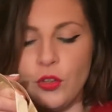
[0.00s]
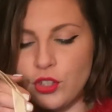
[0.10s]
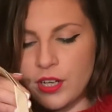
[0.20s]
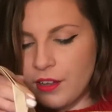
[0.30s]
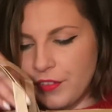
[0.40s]

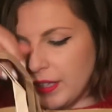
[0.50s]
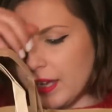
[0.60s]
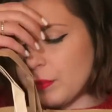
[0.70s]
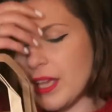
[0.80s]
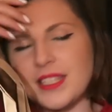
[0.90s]
children, I feel
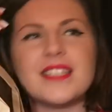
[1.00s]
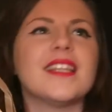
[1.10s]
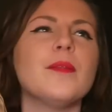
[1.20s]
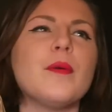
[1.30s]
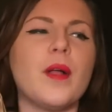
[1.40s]
like, because
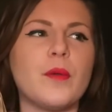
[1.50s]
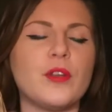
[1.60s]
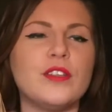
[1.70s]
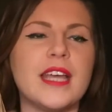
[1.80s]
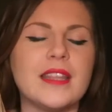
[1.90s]
it's a little bit like
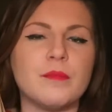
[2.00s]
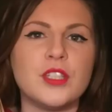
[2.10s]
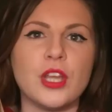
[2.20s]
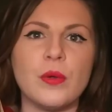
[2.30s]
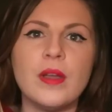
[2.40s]
when you take
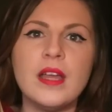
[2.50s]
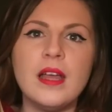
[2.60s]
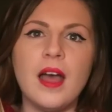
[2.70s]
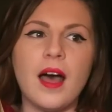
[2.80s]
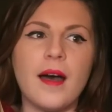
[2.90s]
them to
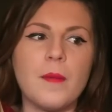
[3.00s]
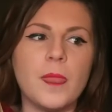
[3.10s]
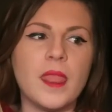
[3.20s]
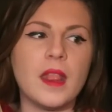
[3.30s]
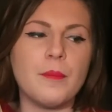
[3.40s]

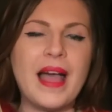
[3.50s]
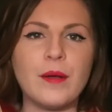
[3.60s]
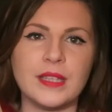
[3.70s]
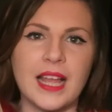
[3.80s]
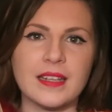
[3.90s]

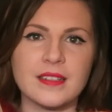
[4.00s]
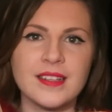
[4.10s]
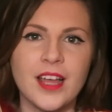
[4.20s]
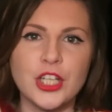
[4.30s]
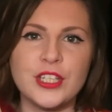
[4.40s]

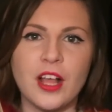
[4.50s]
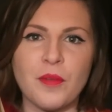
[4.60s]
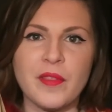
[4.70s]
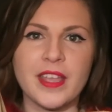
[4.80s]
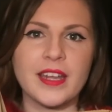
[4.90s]
Poundland and you
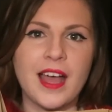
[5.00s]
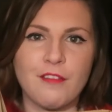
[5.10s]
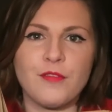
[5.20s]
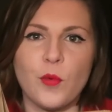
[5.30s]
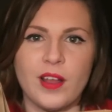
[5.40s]
tell them they can
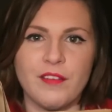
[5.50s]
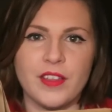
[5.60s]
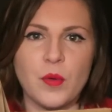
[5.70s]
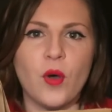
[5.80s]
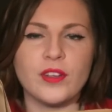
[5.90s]
have
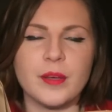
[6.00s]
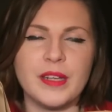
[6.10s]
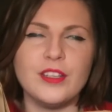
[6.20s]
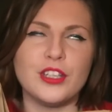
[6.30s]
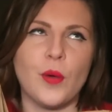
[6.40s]
whatever they want. I
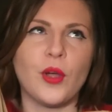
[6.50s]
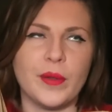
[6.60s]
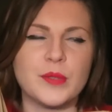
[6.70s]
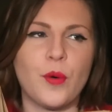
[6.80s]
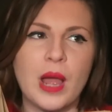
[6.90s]
mean, you don't
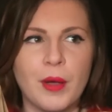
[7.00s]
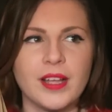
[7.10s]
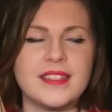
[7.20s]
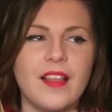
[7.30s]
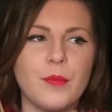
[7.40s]
go into
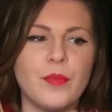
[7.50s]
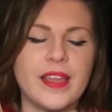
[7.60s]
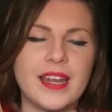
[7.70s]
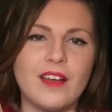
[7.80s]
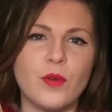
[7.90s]
Primark and tell them
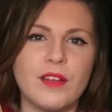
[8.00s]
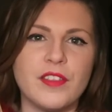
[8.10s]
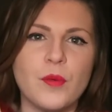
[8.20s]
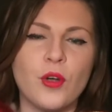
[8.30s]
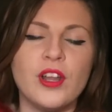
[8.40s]
they can have
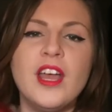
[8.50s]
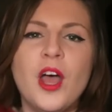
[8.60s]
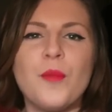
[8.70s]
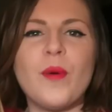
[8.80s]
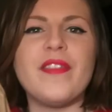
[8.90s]
whatever they want,
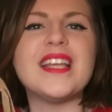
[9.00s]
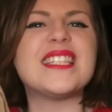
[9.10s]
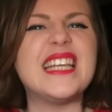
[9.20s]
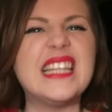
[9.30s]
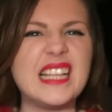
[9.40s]
but when they
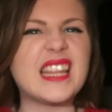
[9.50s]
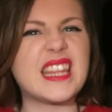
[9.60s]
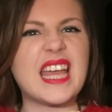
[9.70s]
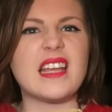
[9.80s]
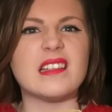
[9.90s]
see little
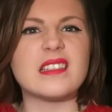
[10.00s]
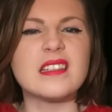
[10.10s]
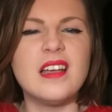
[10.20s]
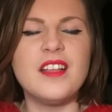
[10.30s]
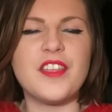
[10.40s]

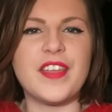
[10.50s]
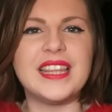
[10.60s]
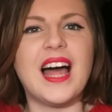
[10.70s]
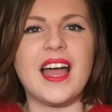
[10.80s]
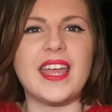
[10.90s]
things that
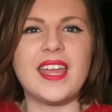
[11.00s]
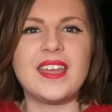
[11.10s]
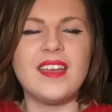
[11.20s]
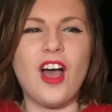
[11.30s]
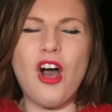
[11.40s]
they like,
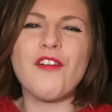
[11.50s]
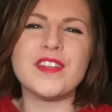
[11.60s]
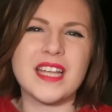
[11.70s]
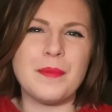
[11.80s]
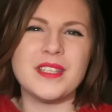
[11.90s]

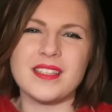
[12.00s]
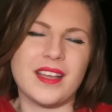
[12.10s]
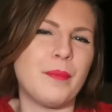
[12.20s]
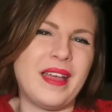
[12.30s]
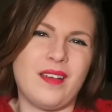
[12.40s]
oftentimes it's
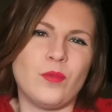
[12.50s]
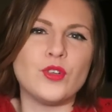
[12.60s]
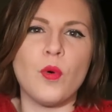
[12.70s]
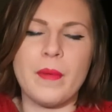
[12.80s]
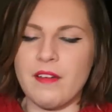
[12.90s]
like a
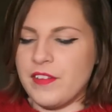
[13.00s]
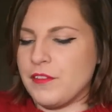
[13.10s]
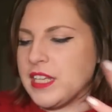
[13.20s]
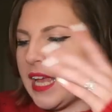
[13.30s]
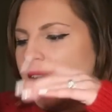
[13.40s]
pound or
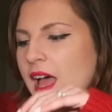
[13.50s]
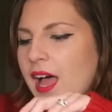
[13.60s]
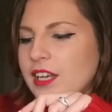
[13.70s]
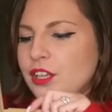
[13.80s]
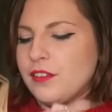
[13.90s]
£1.50,
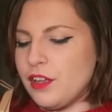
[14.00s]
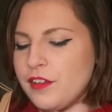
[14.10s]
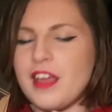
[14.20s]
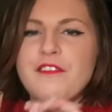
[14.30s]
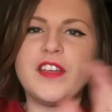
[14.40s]

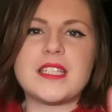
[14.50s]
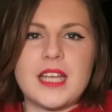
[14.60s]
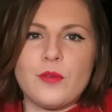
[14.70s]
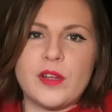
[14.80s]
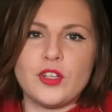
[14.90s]
and it feels
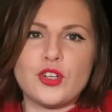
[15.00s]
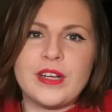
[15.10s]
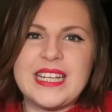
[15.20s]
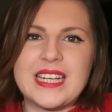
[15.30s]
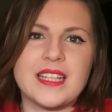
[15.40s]
like a real
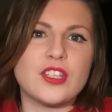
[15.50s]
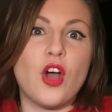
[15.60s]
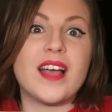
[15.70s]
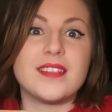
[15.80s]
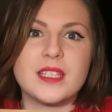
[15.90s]
treat, and it's
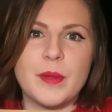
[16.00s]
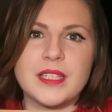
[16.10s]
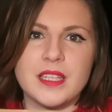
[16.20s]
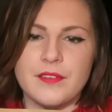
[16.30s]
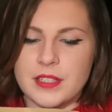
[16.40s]
not as
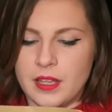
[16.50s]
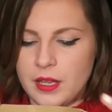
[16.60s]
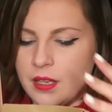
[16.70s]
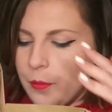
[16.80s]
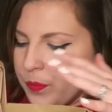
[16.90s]
expensive as,
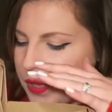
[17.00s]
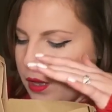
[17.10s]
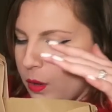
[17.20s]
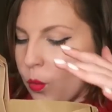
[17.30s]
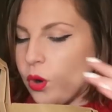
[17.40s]
like, you know,
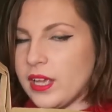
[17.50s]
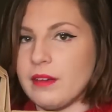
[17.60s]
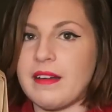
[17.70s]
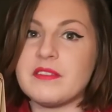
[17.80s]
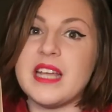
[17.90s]

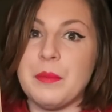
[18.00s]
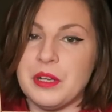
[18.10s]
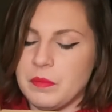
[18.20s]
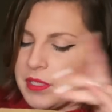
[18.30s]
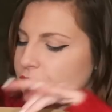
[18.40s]
walking around
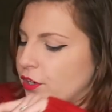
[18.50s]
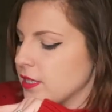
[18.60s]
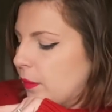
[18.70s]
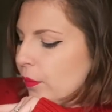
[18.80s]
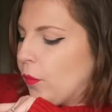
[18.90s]
Debenhams, for
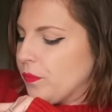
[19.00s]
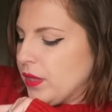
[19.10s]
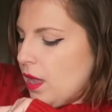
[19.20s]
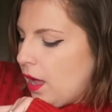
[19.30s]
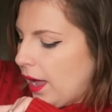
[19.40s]
example.
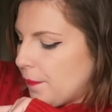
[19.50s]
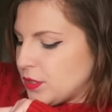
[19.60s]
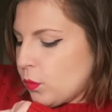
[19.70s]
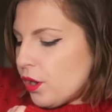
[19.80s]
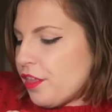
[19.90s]

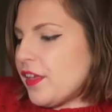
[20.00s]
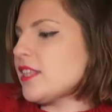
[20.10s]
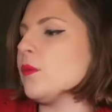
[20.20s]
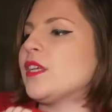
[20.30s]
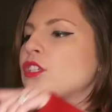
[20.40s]
So one of the things that we